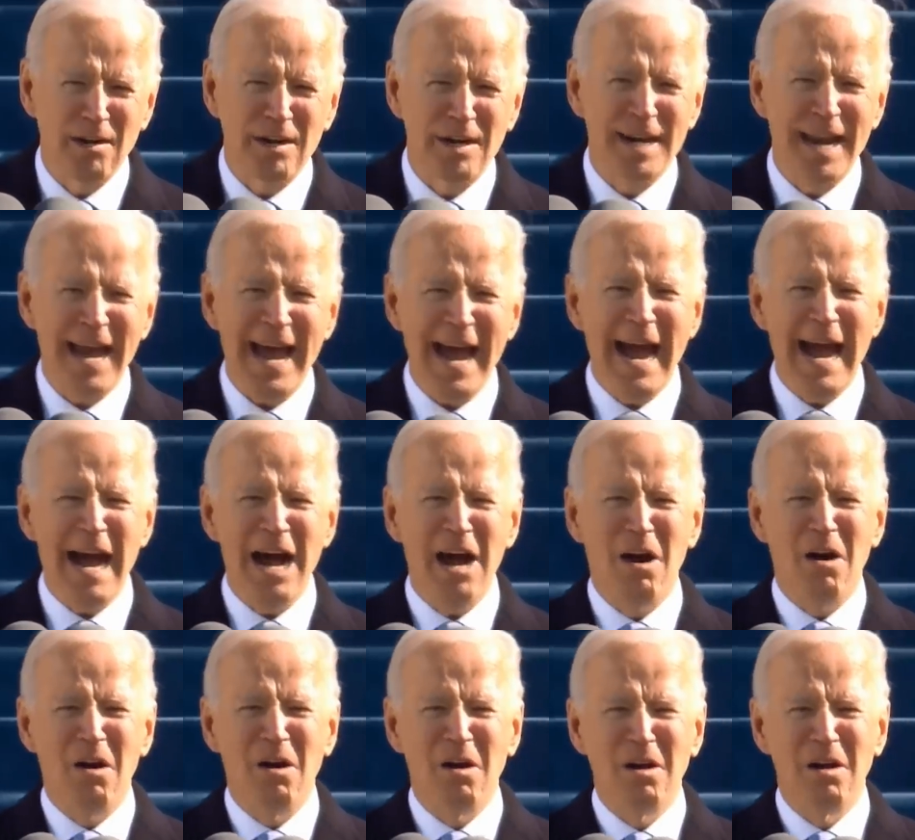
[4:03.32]
And
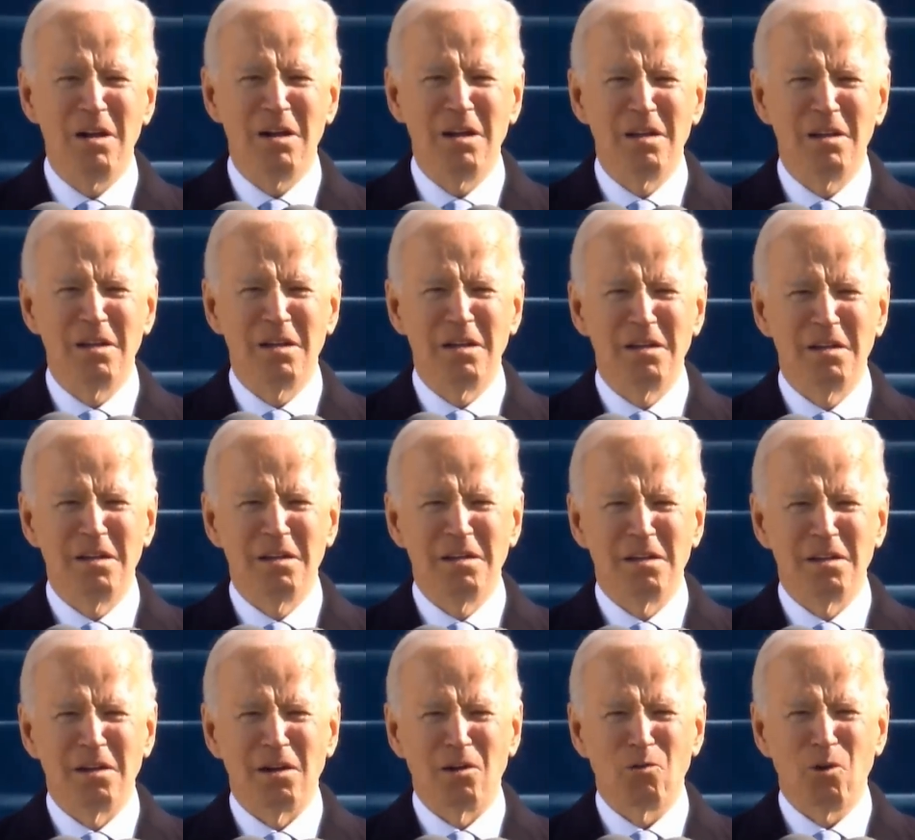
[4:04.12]
now,
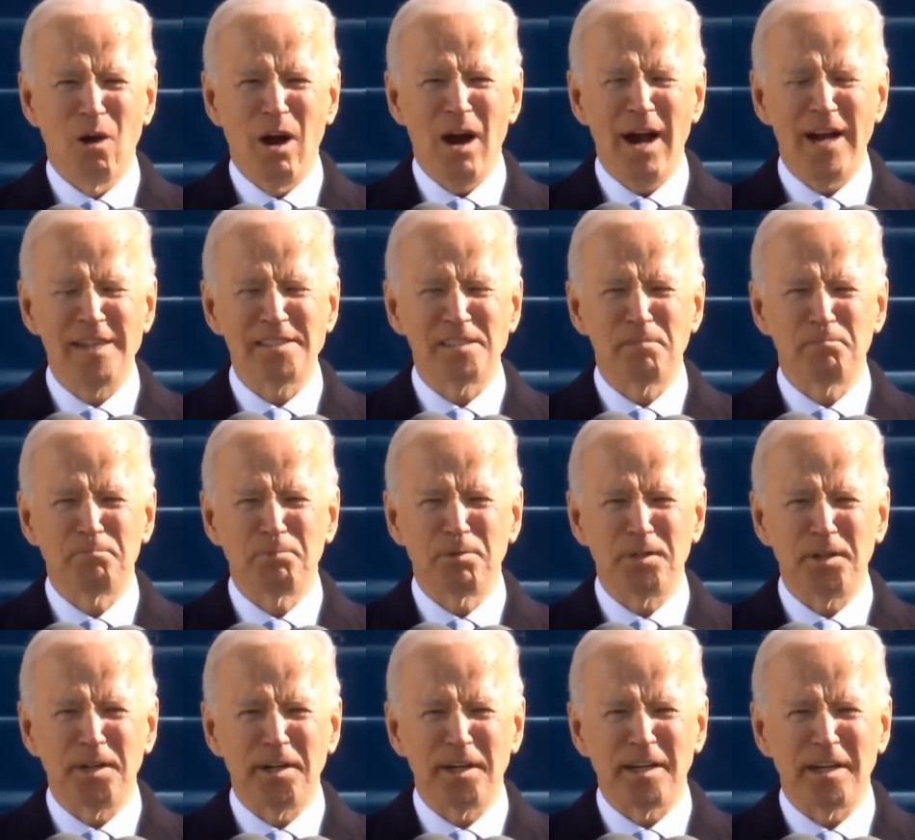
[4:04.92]
a rise of
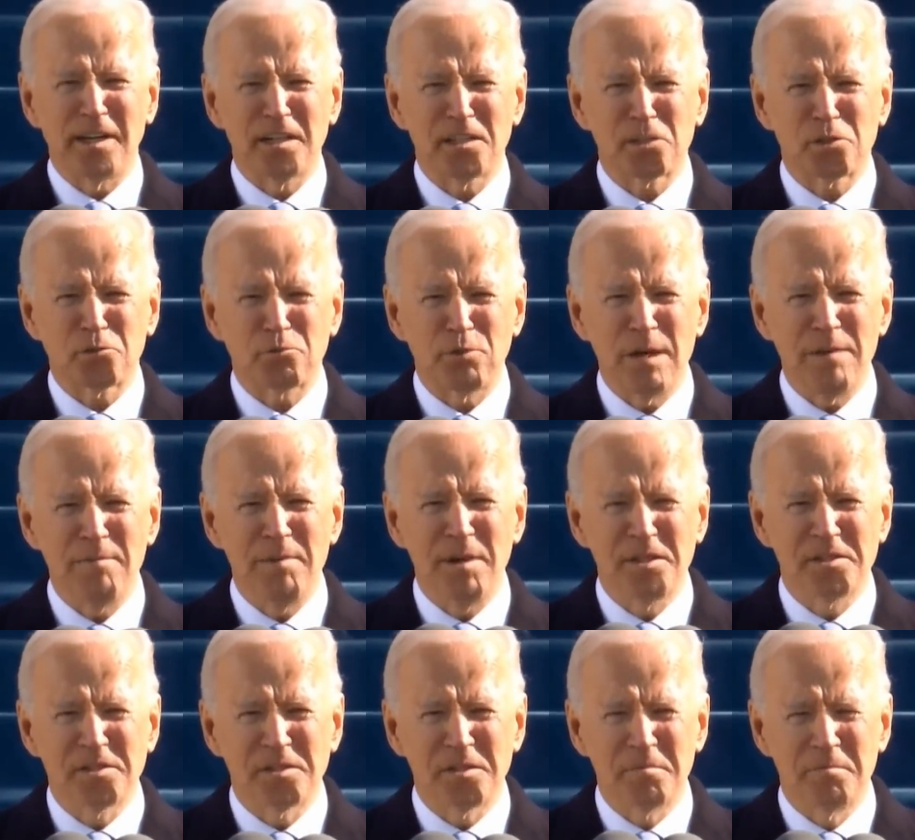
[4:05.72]
political
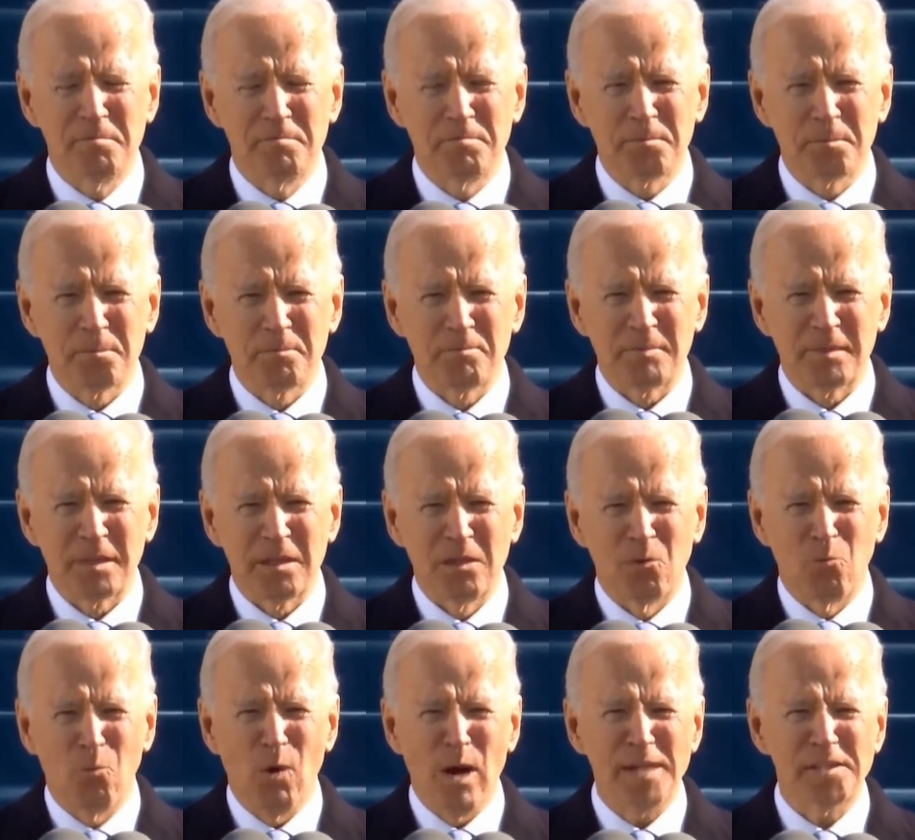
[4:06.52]
extremism,
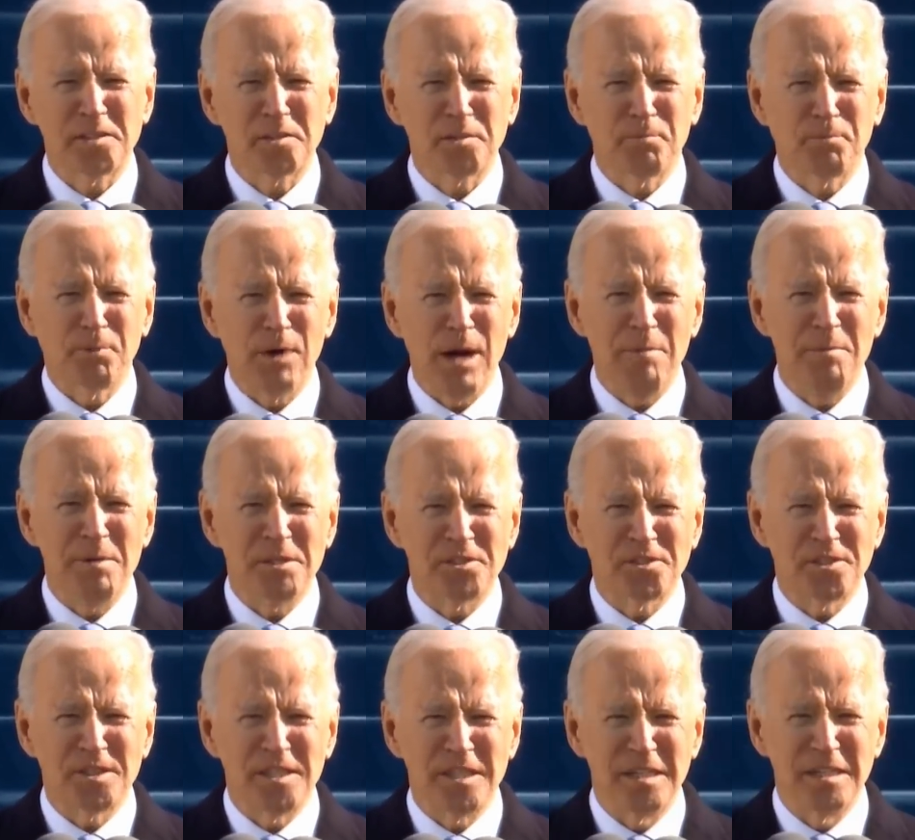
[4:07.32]
white
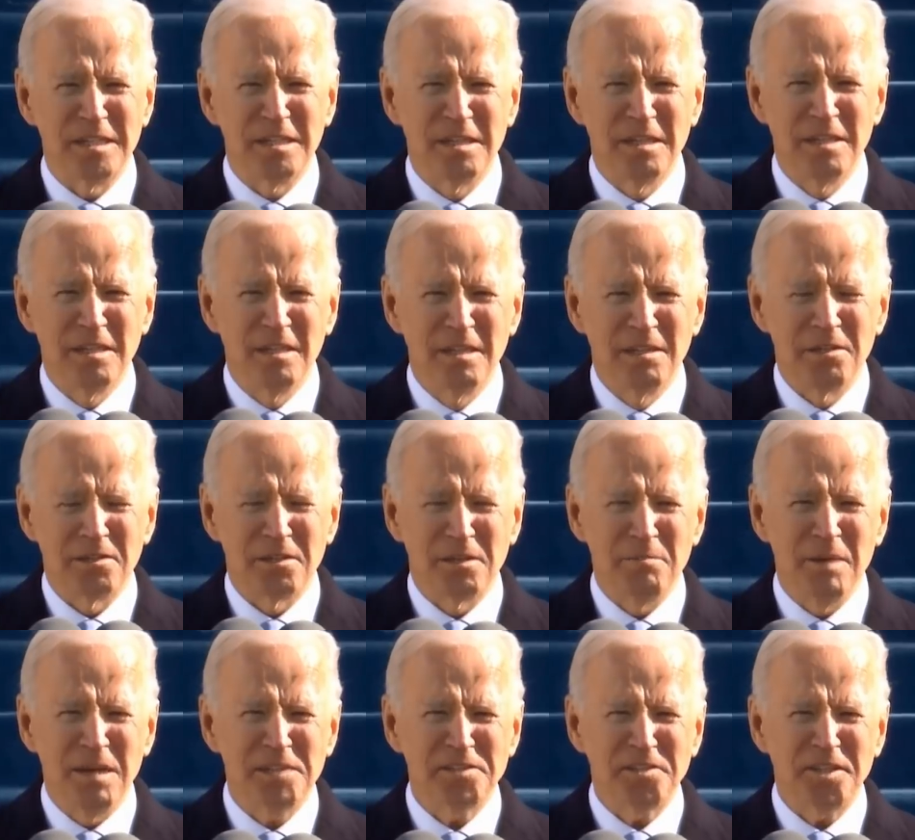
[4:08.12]
supremacy,
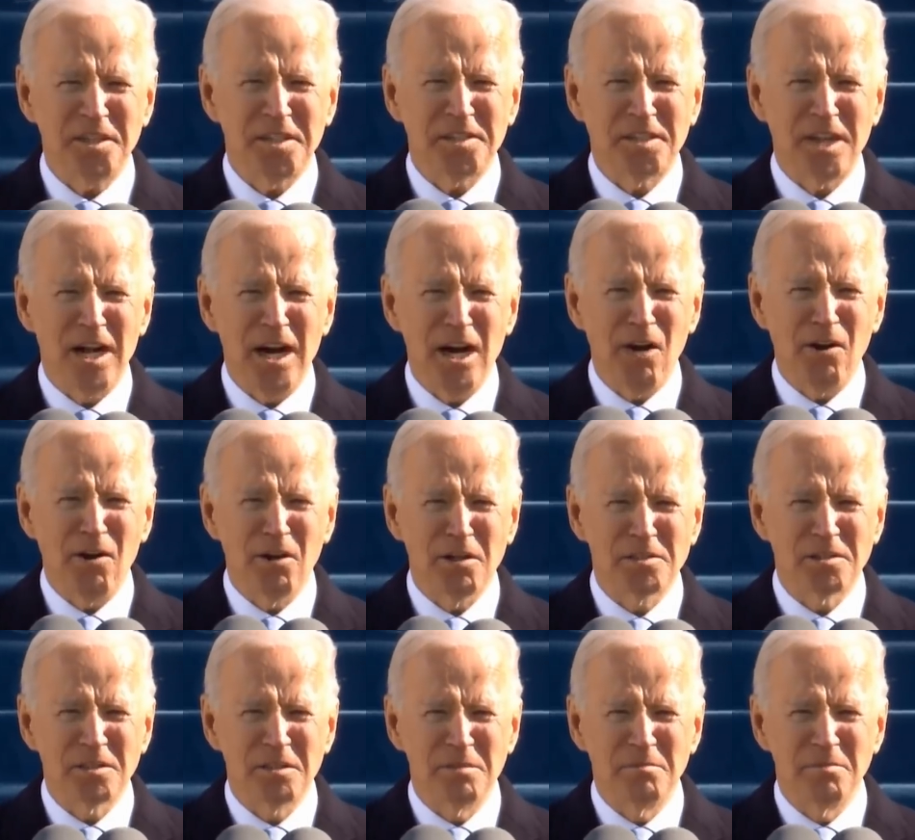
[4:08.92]
domestic
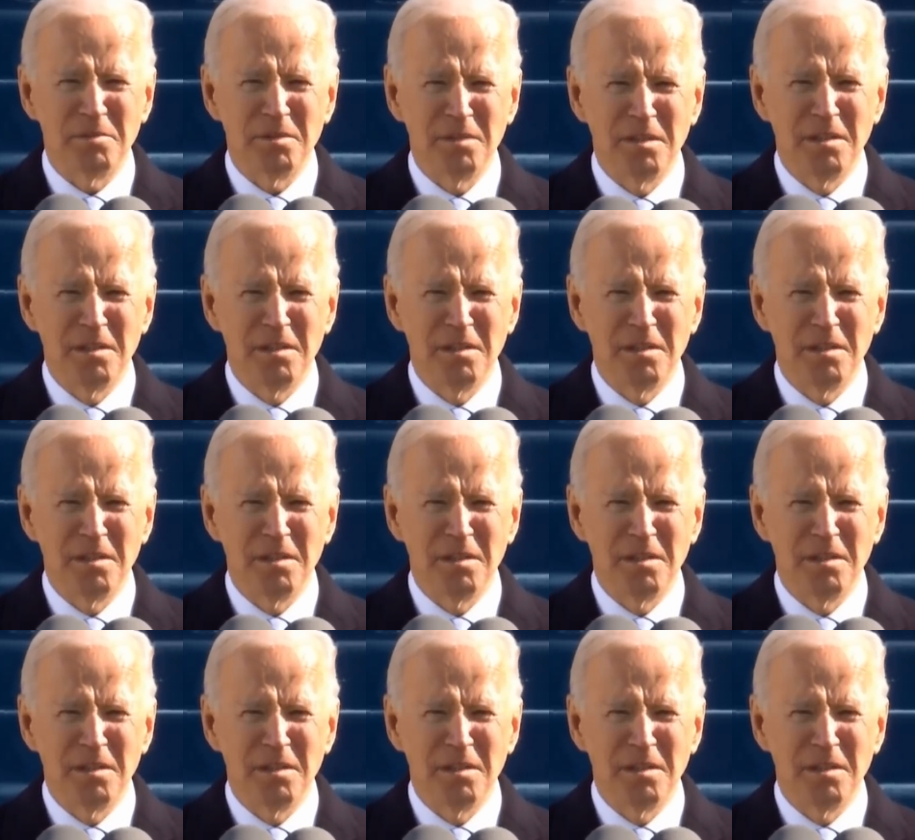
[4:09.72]
terrorism,